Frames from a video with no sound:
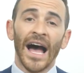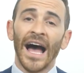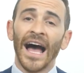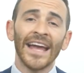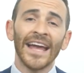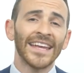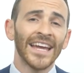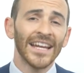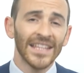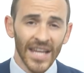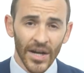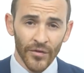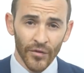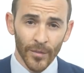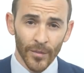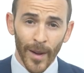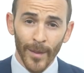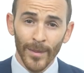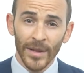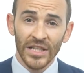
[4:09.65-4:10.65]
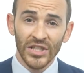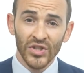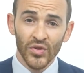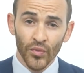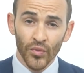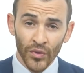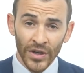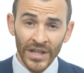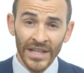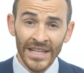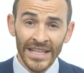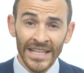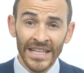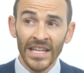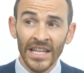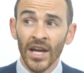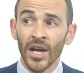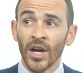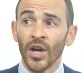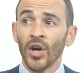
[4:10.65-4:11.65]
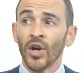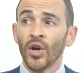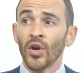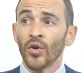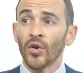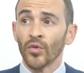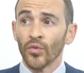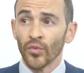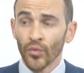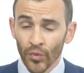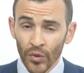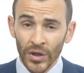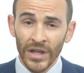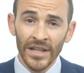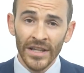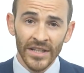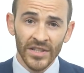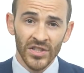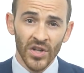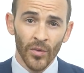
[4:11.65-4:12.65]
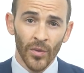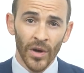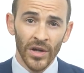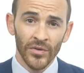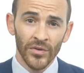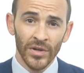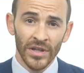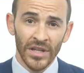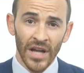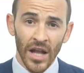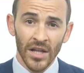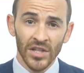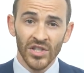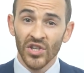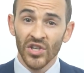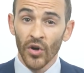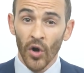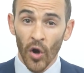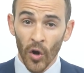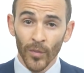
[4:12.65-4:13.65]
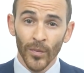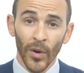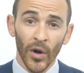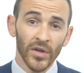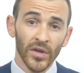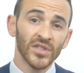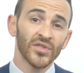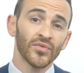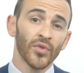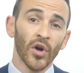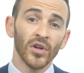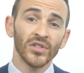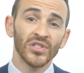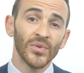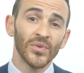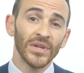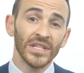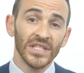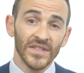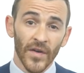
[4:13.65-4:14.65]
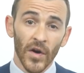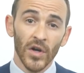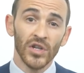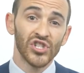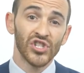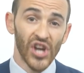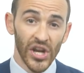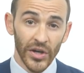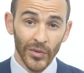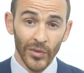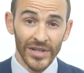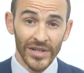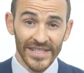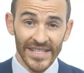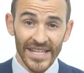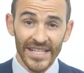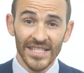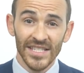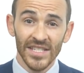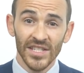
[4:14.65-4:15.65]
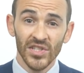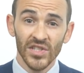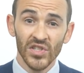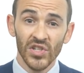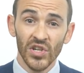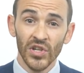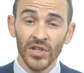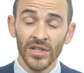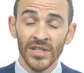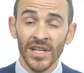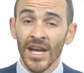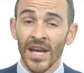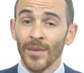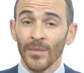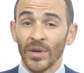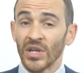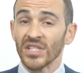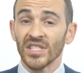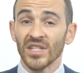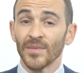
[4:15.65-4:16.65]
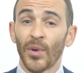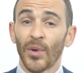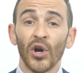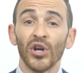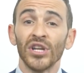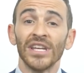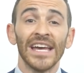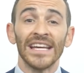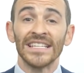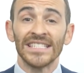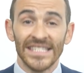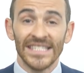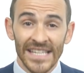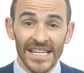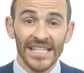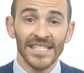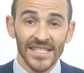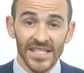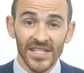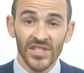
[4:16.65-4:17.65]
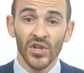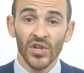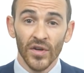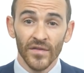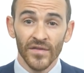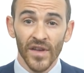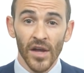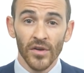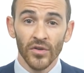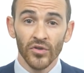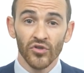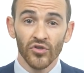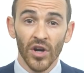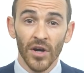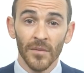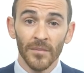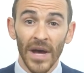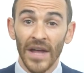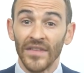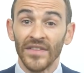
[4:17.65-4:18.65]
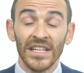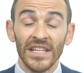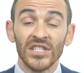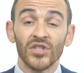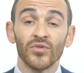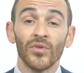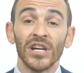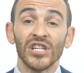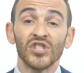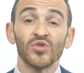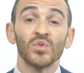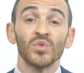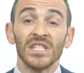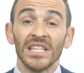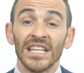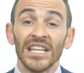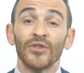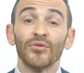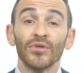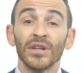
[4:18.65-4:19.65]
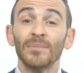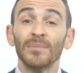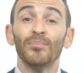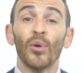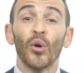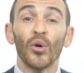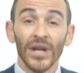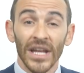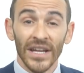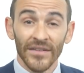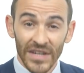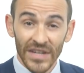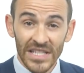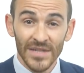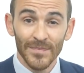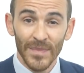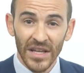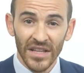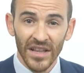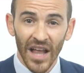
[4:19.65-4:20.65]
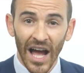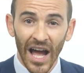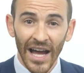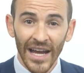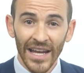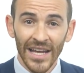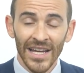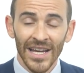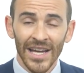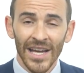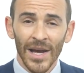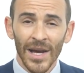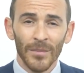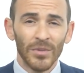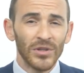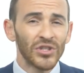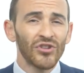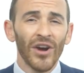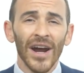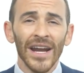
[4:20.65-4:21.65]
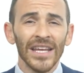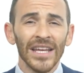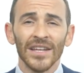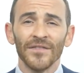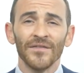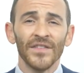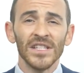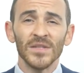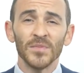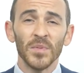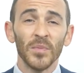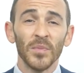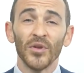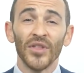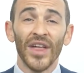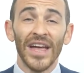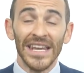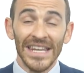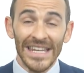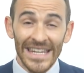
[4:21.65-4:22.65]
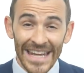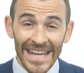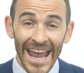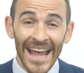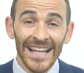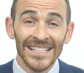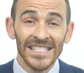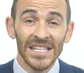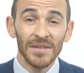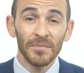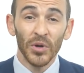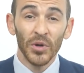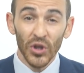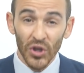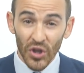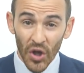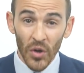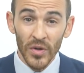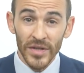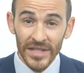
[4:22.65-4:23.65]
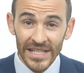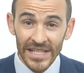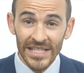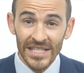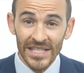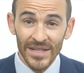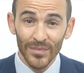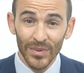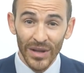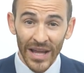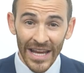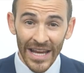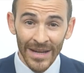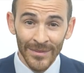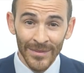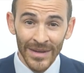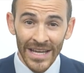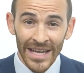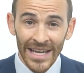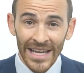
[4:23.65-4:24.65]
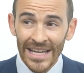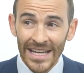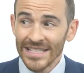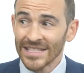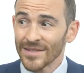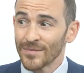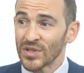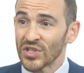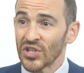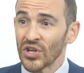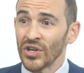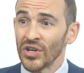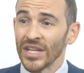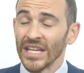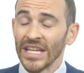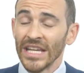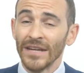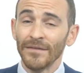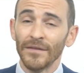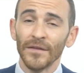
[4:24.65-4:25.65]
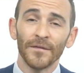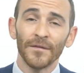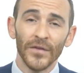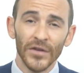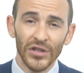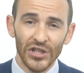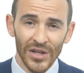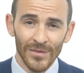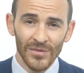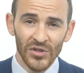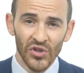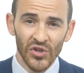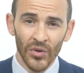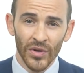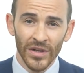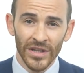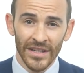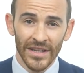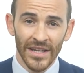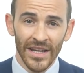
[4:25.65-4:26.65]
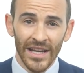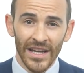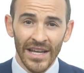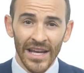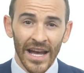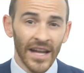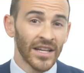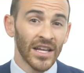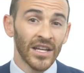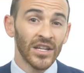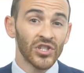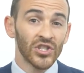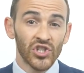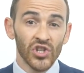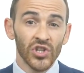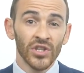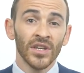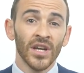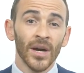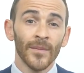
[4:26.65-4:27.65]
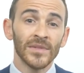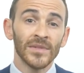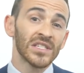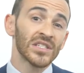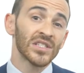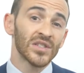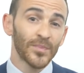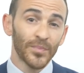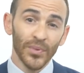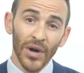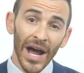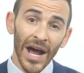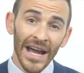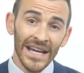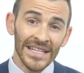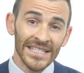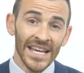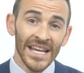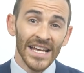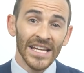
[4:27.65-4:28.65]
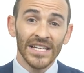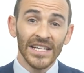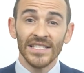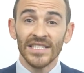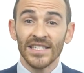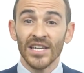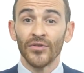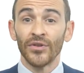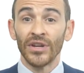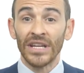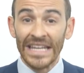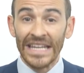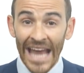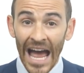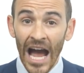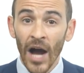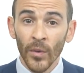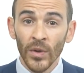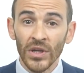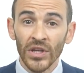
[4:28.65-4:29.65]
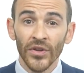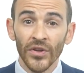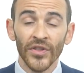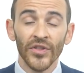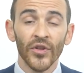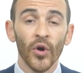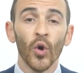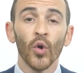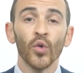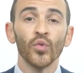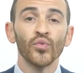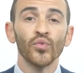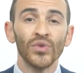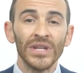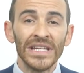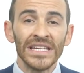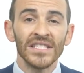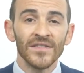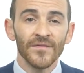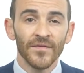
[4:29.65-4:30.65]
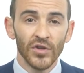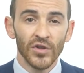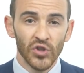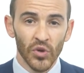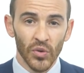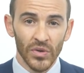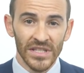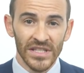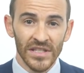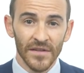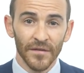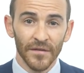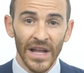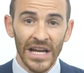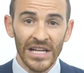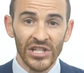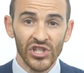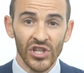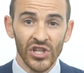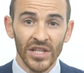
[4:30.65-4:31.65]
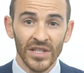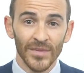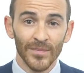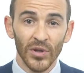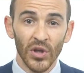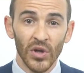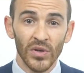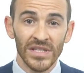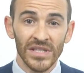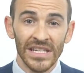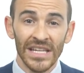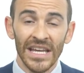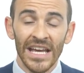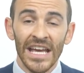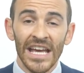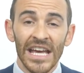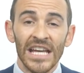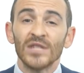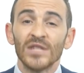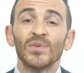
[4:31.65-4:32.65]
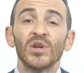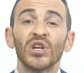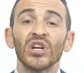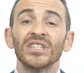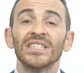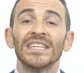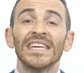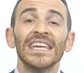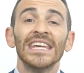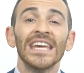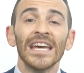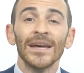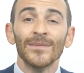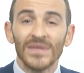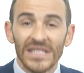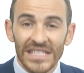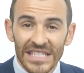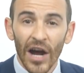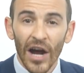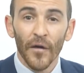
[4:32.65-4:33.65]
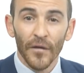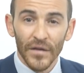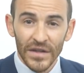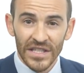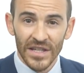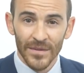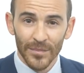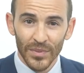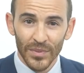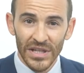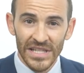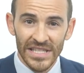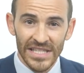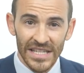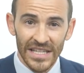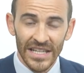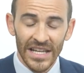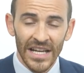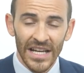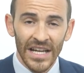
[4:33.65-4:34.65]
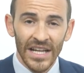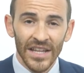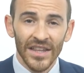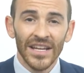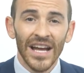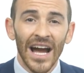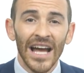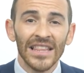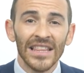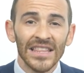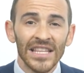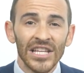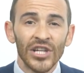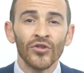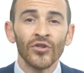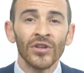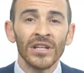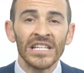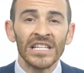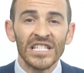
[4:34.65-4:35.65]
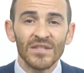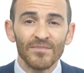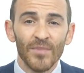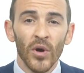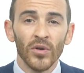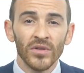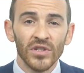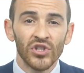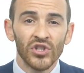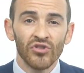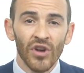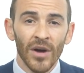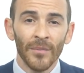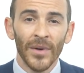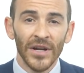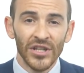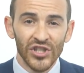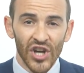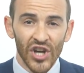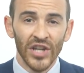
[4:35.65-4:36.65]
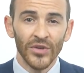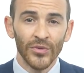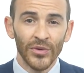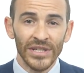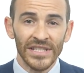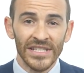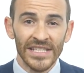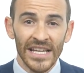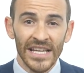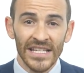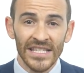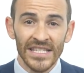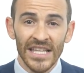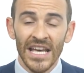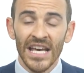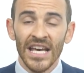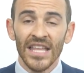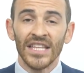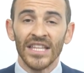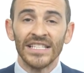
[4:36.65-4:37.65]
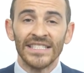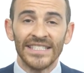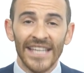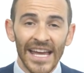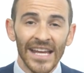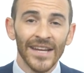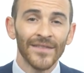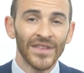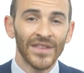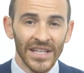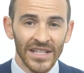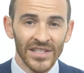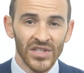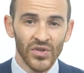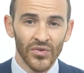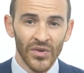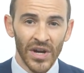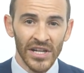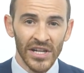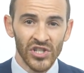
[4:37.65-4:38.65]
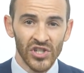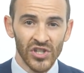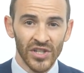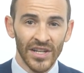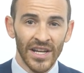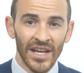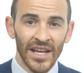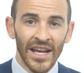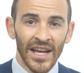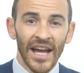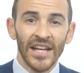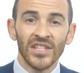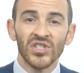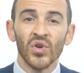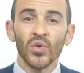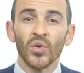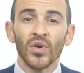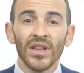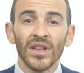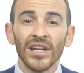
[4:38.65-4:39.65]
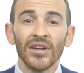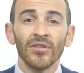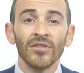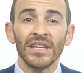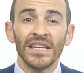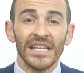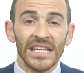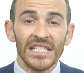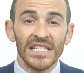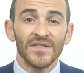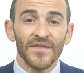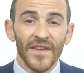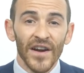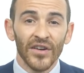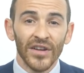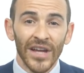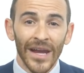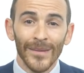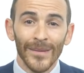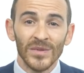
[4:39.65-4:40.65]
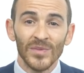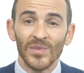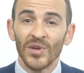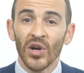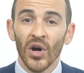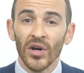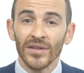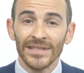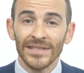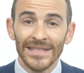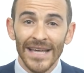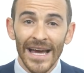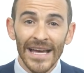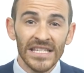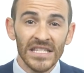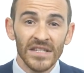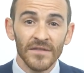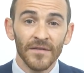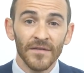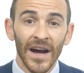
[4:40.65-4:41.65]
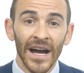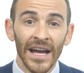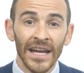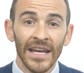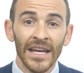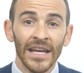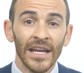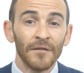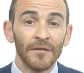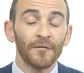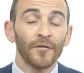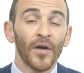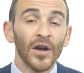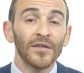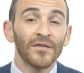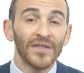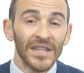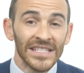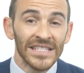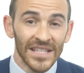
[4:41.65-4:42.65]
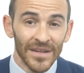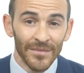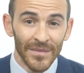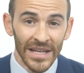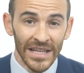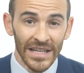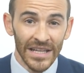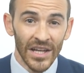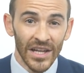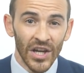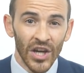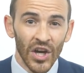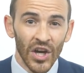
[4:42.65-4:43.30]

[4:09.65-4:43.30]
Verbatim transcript: I get that Republicans really don't want to acknowledge their own party's wrongdoing as far as January 6th is concerned, because the party exists to serve Donald Trump and the insurrection was literally born out of his big lie. But trying to convince people that Nancy Pelosi is to blame is absurd even for Jim Jordan. And yet it shouldn't come as a surprise, considering now we know that the whole reason for Jordan's deflection onto Pelosi is because he himself is complicit. The guy literally spoke to Trump on January 6th, the day of the insurrection, and so clearly he's fair game to be called to testify in front of this committee,